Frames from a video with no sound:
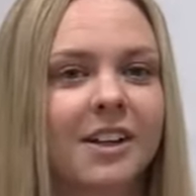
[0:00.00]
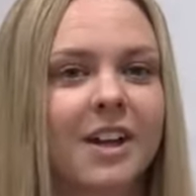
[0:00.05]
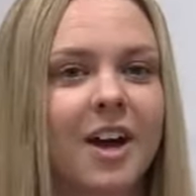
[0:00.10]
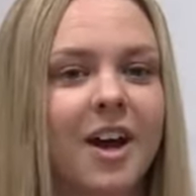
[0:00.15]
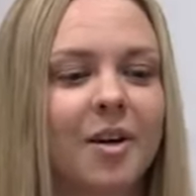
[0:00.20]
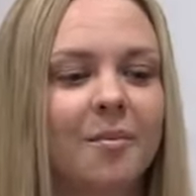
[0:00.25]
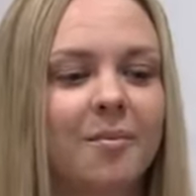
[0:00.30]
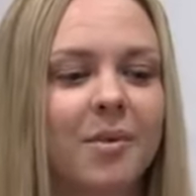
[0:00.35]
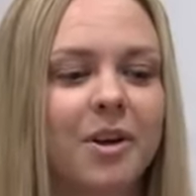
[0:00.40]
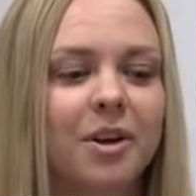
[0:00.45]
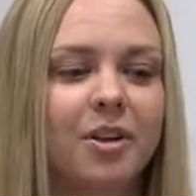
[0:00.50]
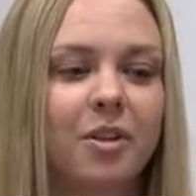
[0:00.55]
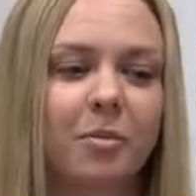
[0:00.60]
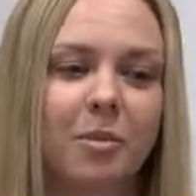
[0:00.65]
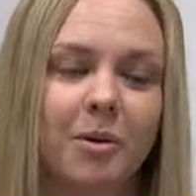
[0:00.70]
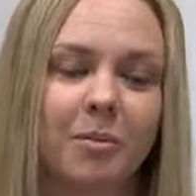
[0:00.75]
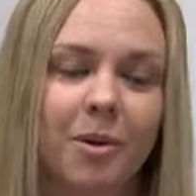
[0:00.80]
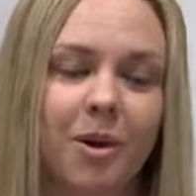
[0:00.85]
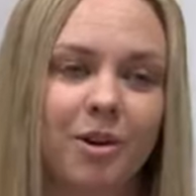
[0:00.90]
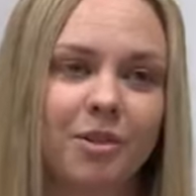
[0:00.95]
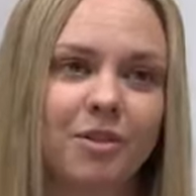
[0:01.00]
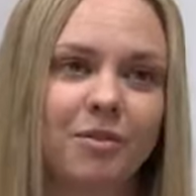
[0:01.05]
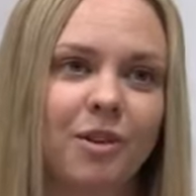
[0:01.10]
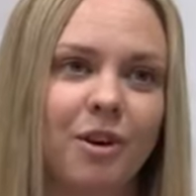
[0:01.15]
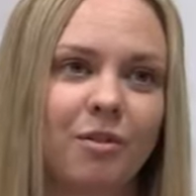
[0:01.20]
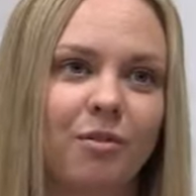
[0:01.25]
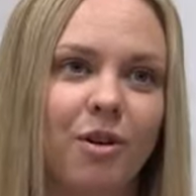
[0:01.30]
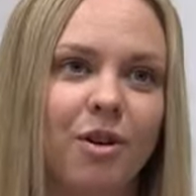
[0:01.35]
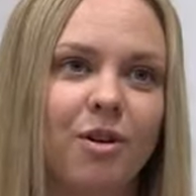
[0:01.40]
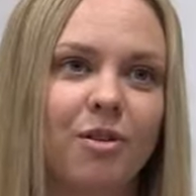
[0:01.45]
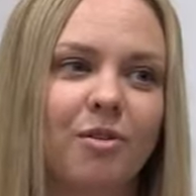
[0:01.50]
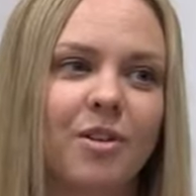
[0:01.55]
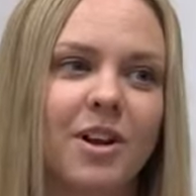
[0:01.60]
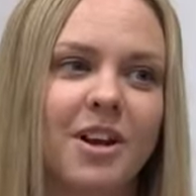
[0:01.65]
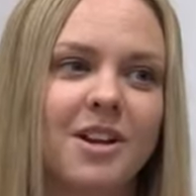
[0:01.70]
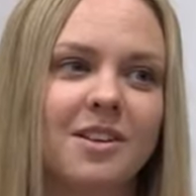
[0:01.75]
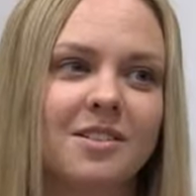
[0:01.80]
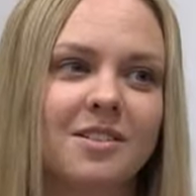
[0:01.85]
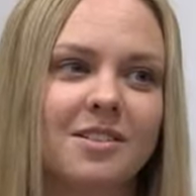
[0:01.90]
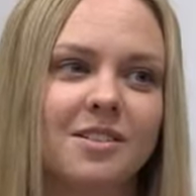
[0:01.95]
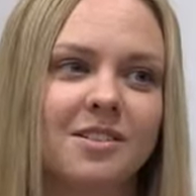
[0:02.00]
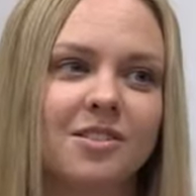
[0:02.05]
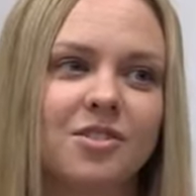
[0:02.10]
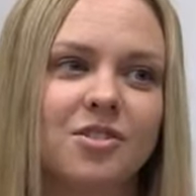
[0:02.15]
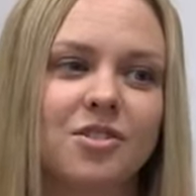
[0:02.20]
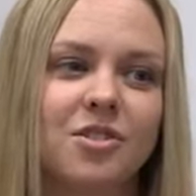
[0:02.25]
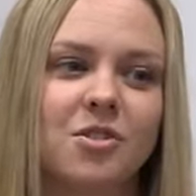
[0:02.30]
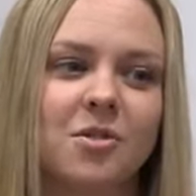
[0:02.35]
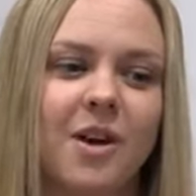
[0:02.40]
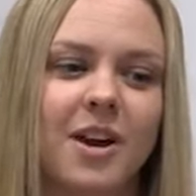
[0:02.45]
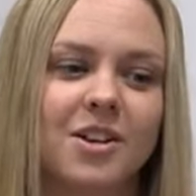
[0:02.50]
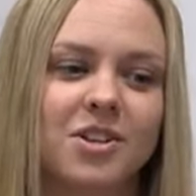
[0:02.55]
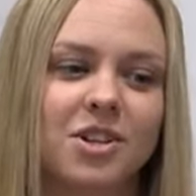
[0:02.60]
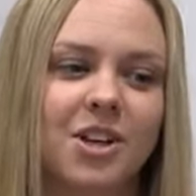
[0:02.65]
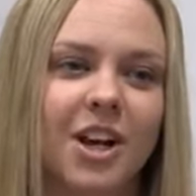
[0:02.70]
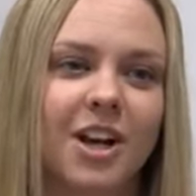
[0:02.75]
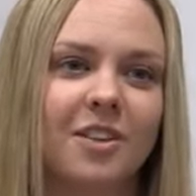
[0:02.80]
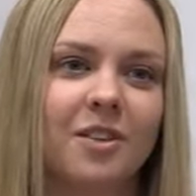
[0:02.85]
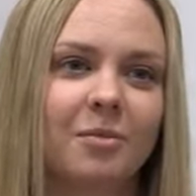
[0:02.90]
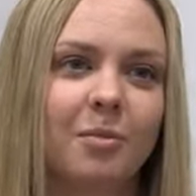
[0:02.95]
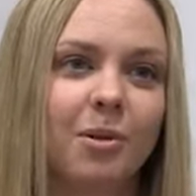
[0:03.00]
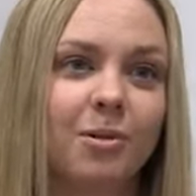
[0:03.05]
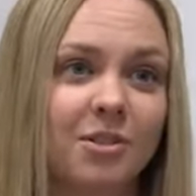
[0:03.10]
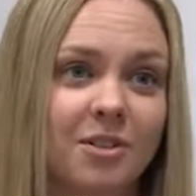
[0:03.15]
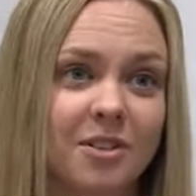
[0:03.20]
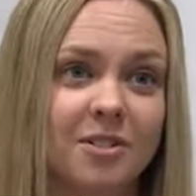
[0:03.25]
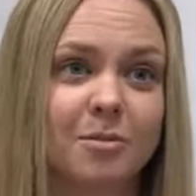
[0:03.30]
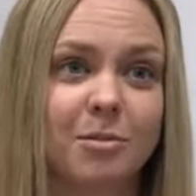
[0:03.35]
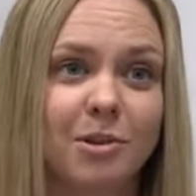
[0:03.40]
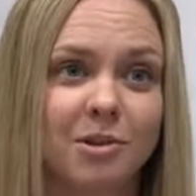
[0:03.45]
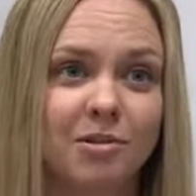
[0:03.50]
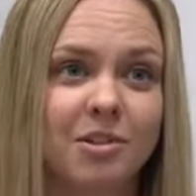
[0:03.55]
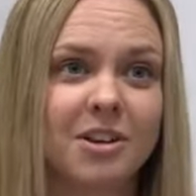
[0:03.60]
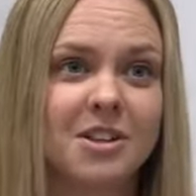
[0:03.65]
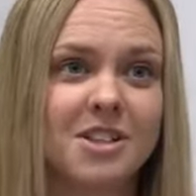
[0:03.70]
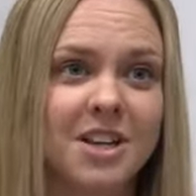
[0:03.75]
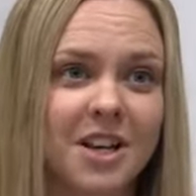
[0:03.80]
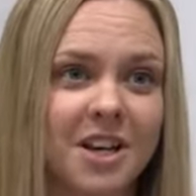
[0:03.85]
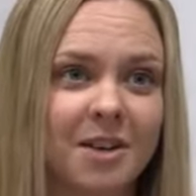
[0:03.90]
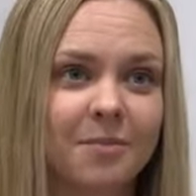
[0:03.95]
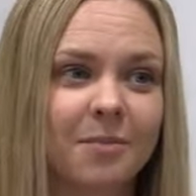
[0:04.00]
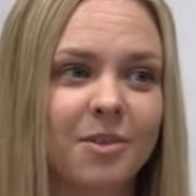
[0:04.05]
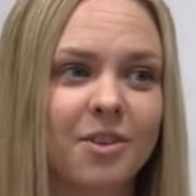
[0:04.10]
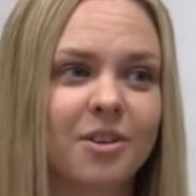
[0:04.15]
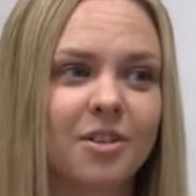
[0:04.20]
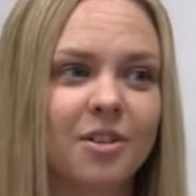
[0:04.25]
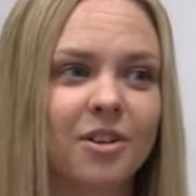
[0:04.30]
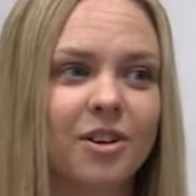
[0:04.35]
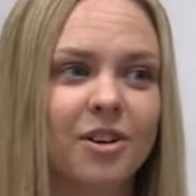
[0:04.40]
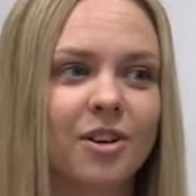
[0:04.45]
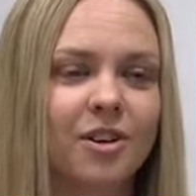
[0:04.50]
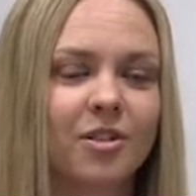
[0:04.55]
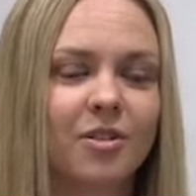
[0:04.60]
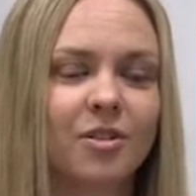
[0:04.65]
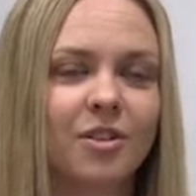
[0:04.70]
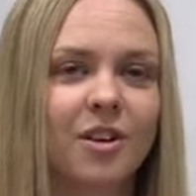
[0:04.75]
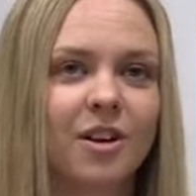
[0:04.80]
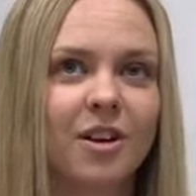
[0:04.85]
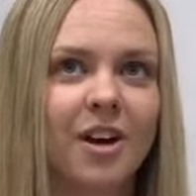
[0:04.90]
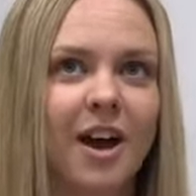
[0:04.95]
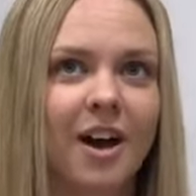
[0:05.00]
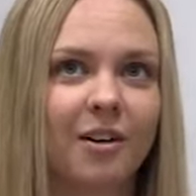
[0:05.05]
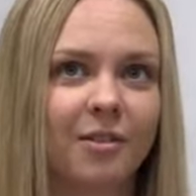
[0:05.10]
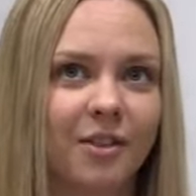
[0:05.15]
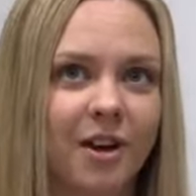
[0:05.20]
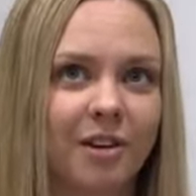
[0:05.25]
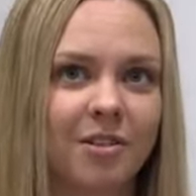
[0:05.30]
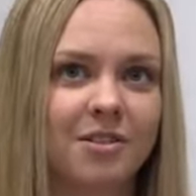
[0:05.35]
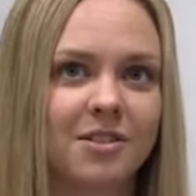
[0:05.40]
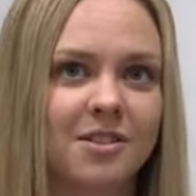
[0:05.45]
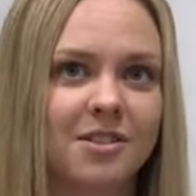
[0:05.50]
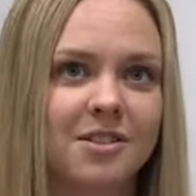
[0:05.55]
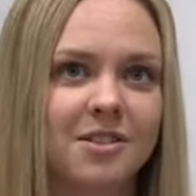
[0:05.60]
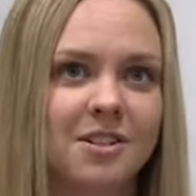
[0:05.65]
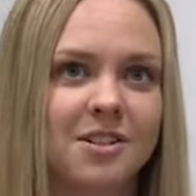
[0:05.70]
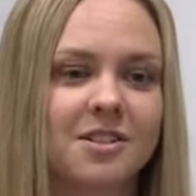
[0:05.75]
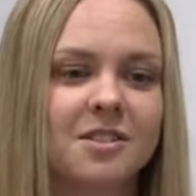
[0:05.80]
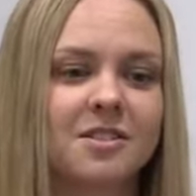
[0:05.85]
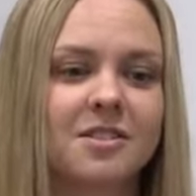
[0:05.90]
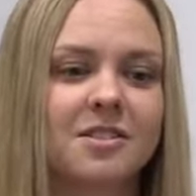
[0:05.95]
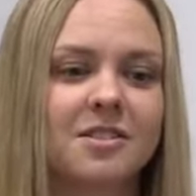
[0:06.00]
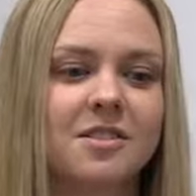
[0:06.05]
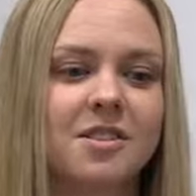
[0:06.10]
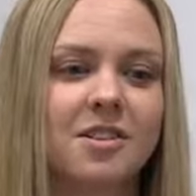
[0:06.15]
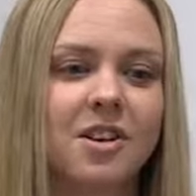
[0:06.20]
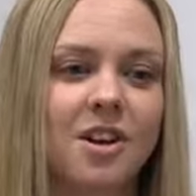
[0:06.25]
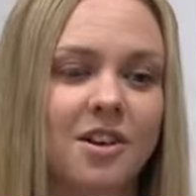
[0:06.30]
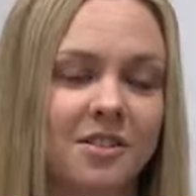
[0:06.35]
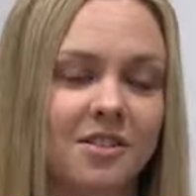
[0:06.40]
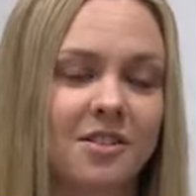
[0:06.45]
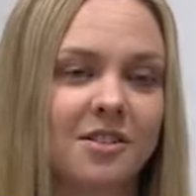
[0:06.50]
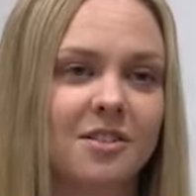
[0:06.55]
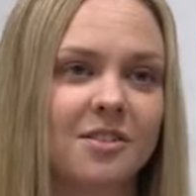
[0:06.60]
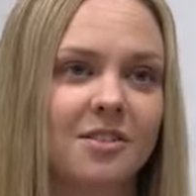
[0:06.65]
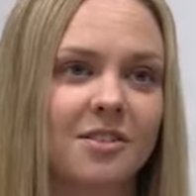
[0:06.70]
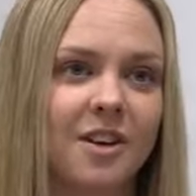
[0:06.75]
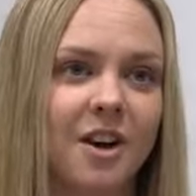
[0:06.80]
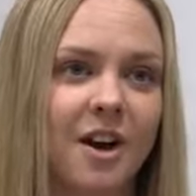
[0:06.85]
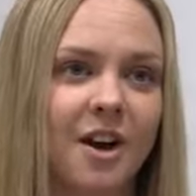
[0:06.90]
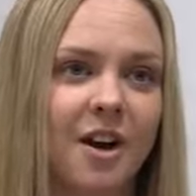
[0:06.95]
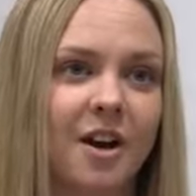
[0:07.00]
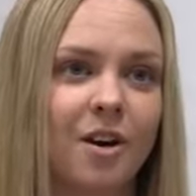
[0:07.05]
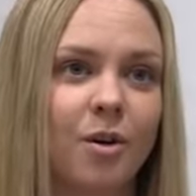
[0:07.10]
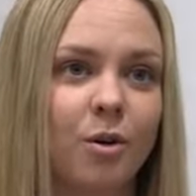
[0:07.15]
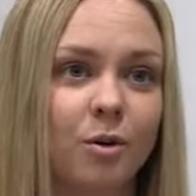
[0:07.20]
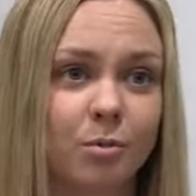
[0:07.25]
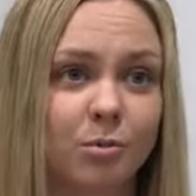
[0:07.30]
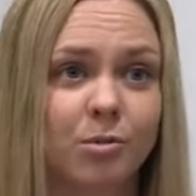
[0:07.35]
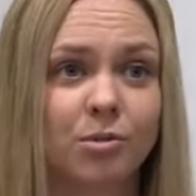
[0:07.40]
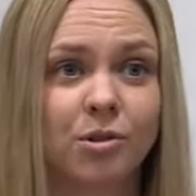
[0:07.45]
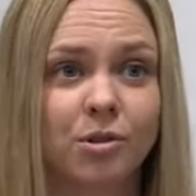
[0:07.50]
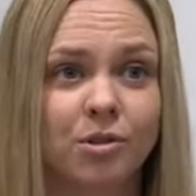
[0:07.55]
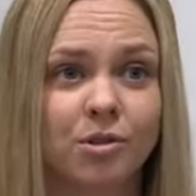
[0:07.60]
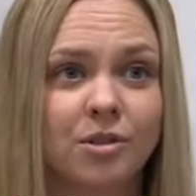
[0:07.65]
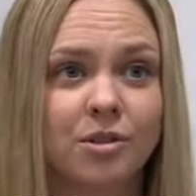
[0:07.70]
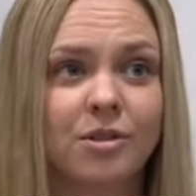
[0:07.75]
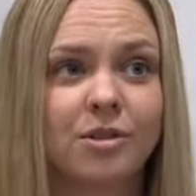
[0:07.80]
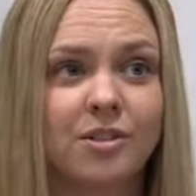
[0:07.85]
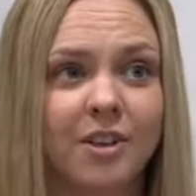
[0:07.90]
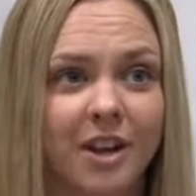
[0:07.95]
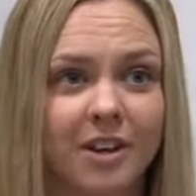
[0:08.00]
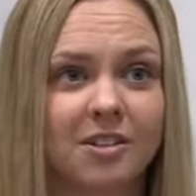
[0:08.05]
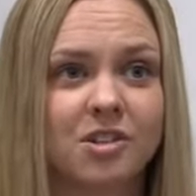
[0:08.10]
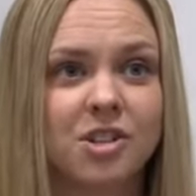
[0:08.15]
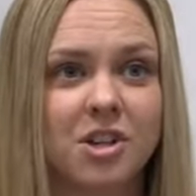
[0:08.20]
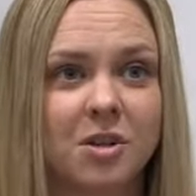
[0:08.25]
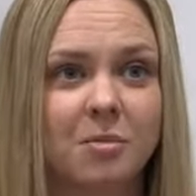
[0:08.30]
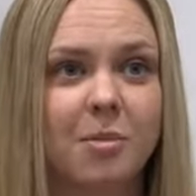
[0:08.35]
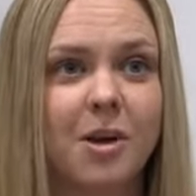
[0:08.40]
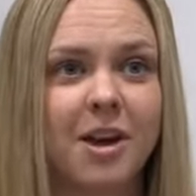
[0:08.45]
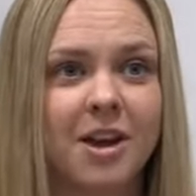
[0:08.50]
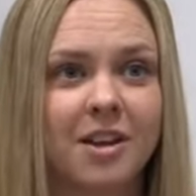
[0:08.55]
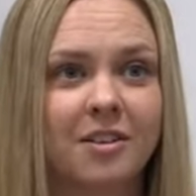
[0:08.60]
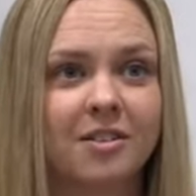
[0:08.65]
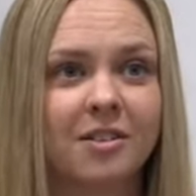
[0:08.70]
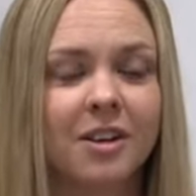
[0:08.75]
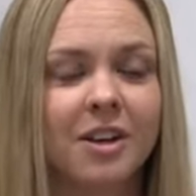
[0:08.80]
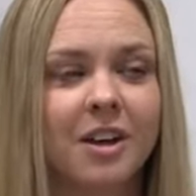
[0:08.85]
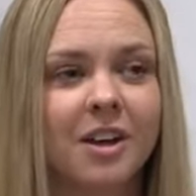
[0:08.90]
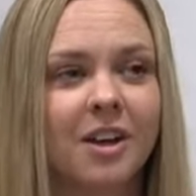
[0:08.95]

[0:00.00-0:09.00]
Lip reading: Another big part of our role is to educate the multidisciplinary teams. This includes the healthcare assistants, nurses, hospital doctors and GPs,